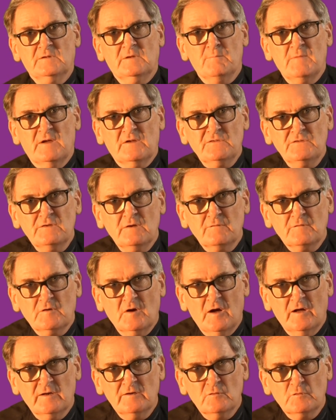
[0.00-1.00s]
The mercy of
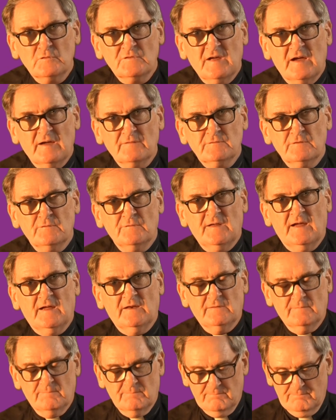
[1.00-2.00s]
God looks after that.
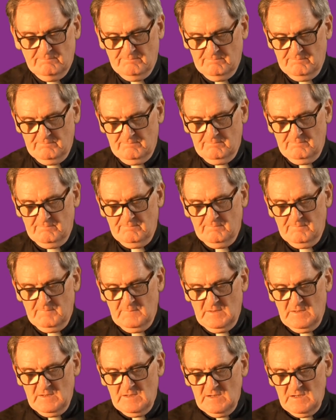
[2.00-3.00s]

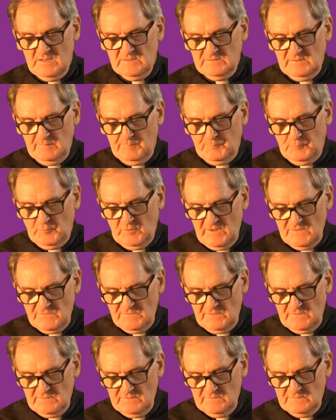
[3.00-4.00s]
The
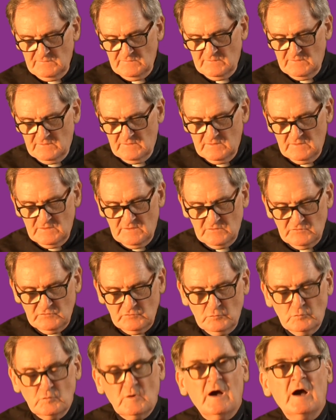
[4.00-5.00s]
present
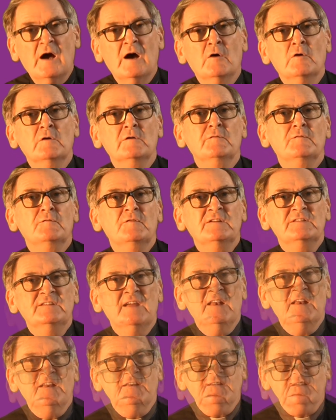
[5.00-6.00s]
to our
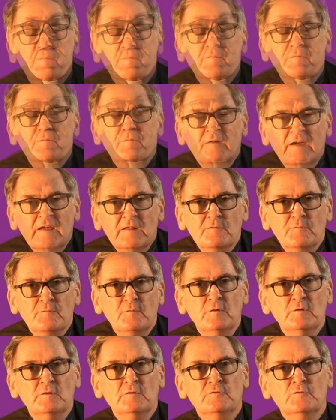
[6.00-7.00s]
fidelity,
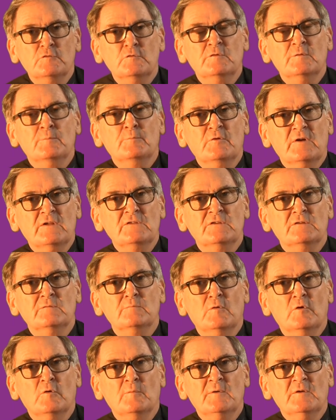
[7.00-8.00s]
faithful to the
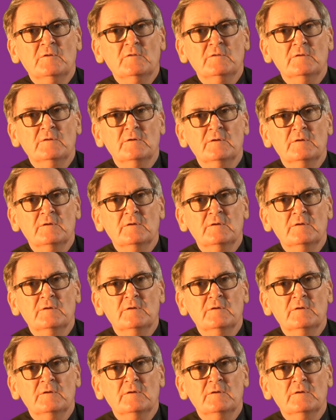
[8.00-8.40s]
present moment,